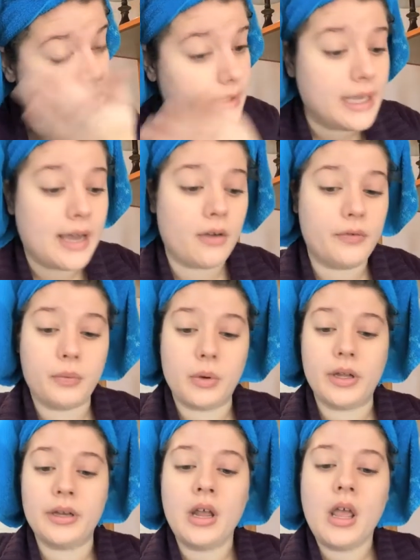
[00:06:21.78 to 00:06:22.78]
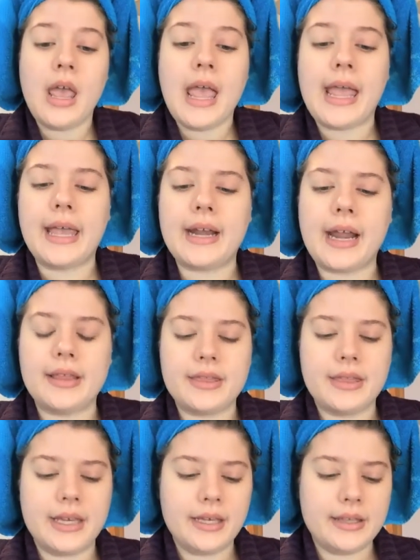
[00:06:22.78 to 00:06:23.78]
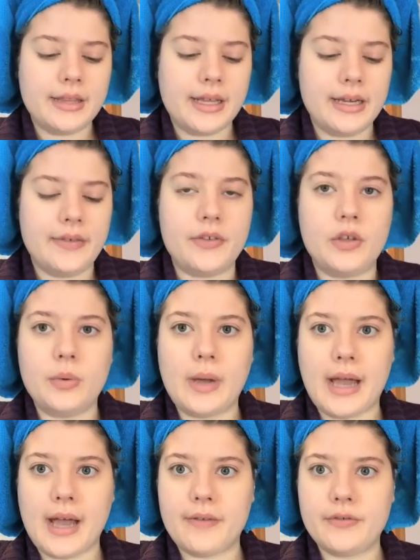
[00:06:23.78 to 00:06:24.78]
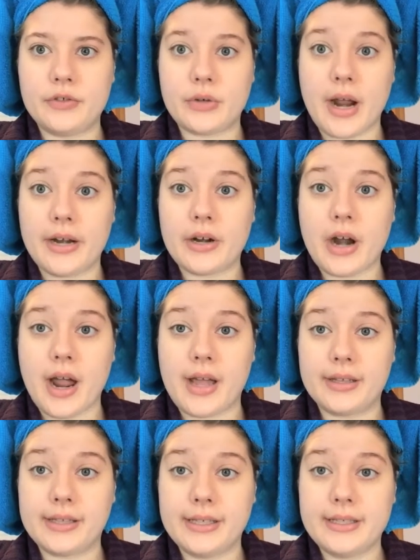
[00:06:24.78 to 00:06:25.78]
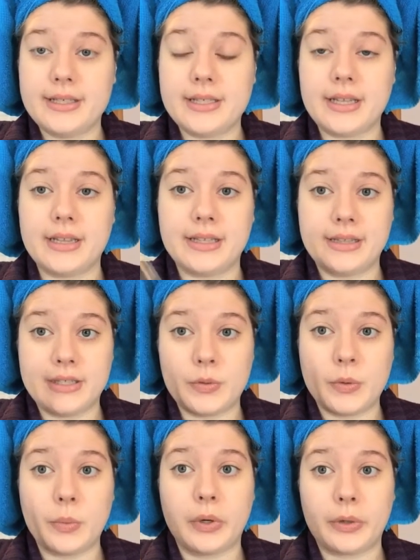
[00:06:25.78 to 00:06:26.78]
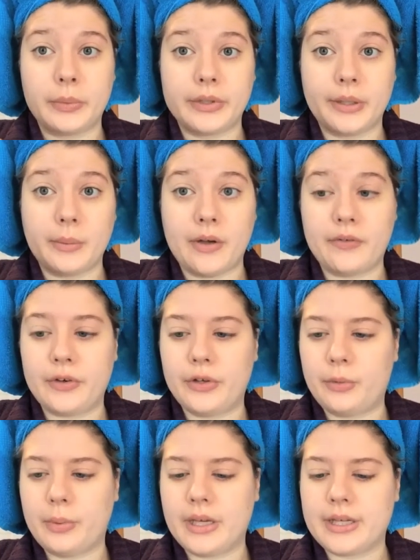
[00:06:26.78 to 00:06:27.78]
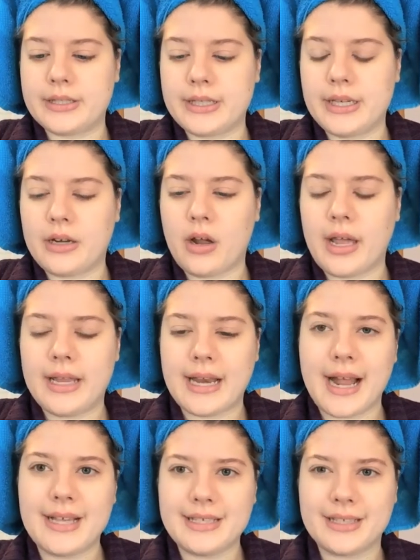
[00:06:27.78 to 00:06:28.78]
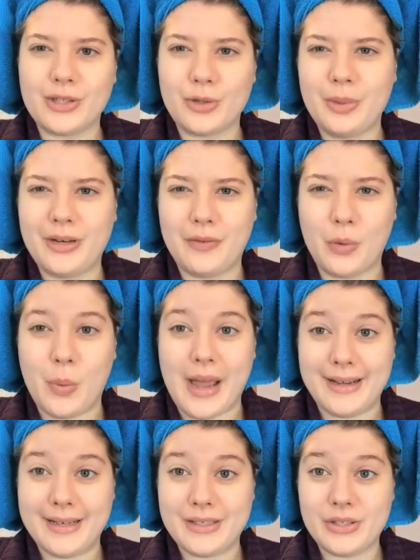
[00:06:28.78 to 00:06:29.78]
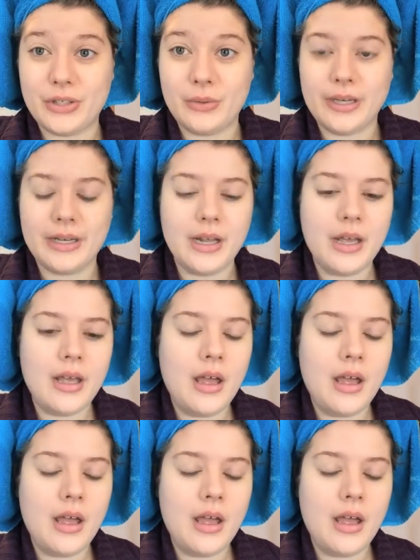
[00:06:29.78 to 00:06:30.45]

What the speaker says: the e.l.f. one, and I think that if you have drier eyelids, that this would work really well for you, because it has a little bit of a wetness to it.